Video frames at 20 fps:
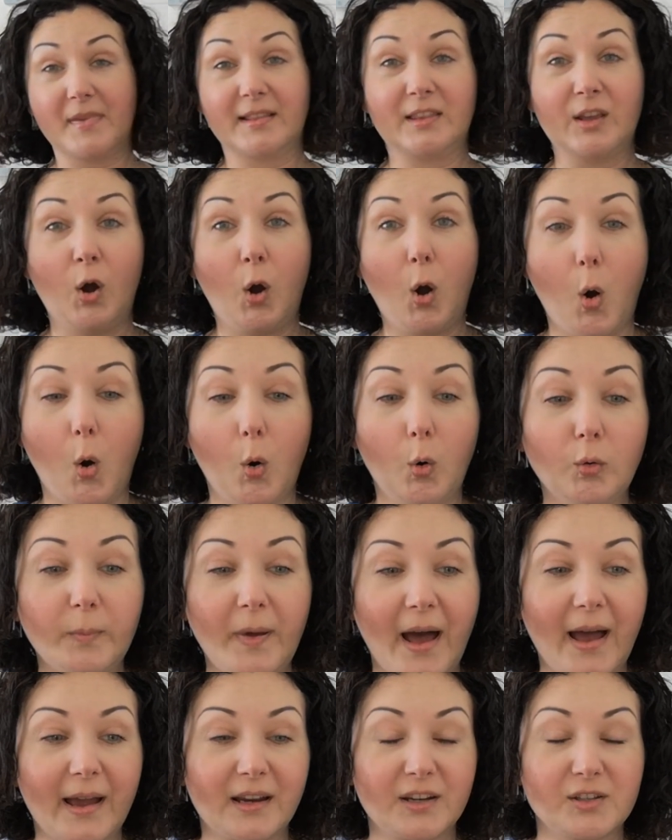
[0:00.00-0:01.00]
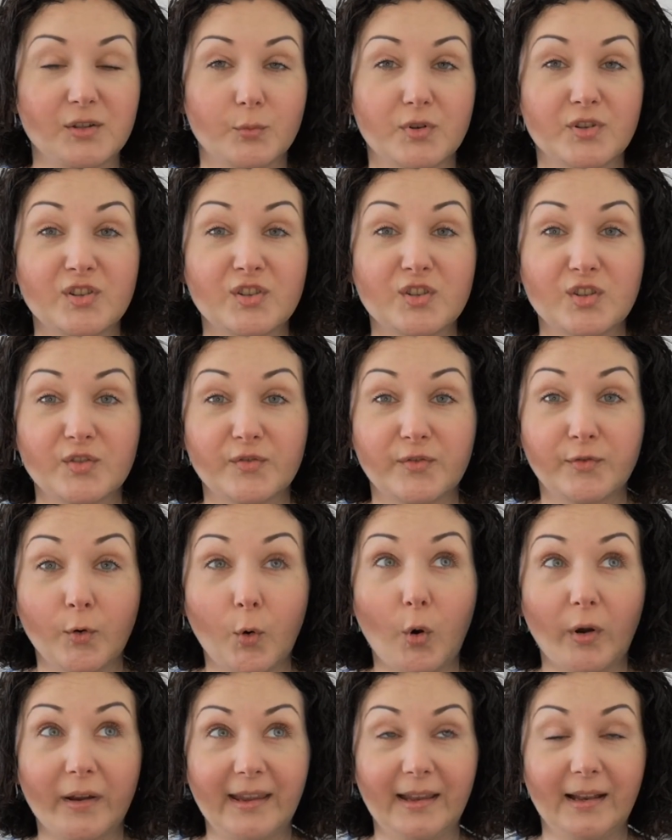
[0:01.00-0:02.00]
The whole package was
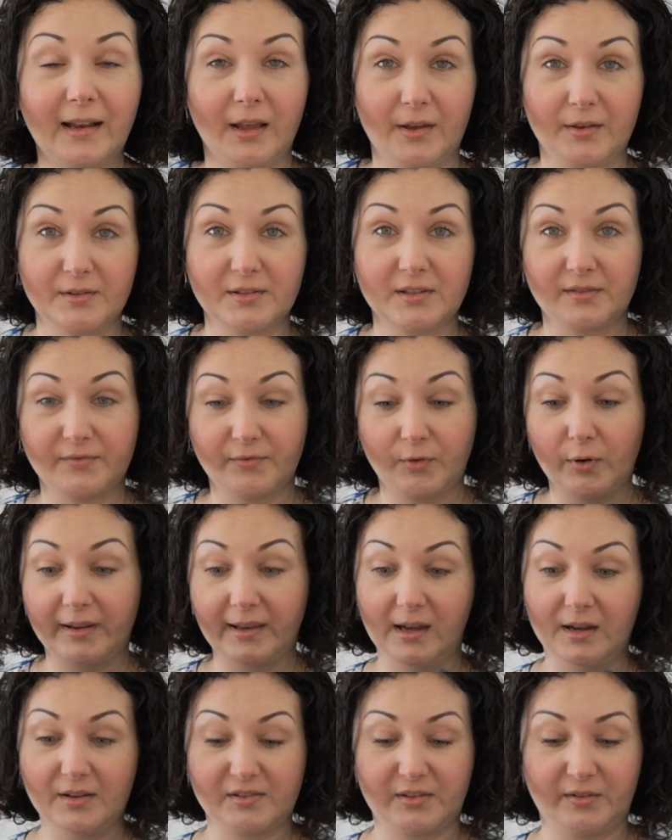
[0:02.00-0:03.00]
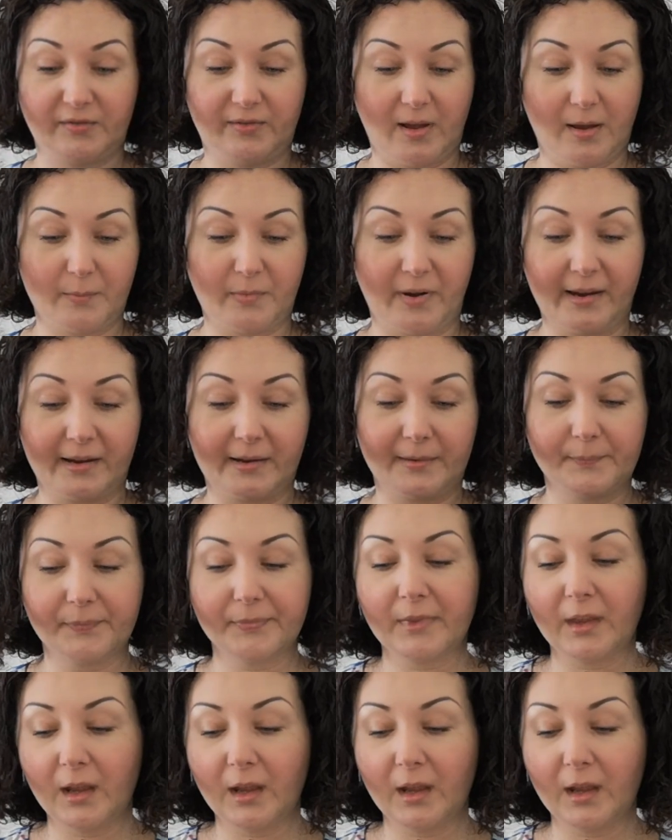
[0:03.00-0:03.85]
4 kilos of fabric.